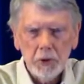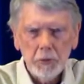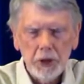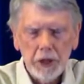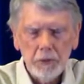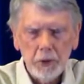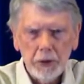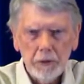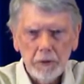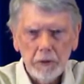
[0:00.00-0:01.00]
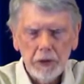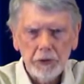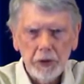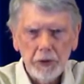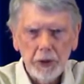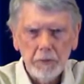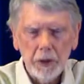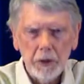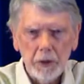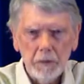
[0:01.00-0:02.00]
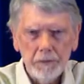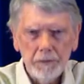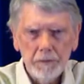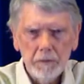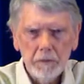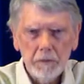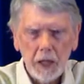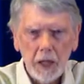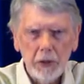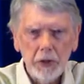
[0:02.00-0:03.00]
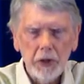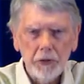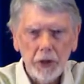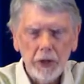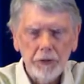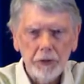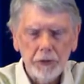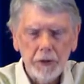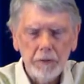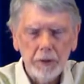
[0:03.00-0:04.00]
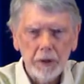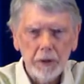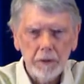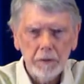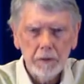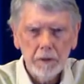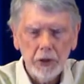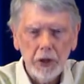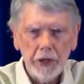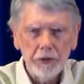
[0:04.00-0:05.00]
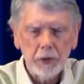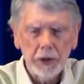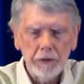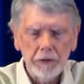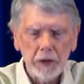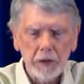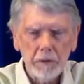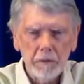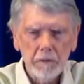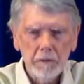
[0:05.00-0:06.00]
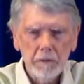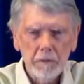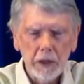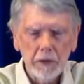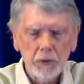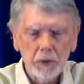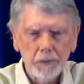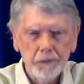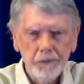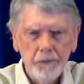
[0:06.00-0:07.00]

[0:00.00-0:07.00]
To begin with, there's only the body and the intelligence in the body, the natural instinct. That's all.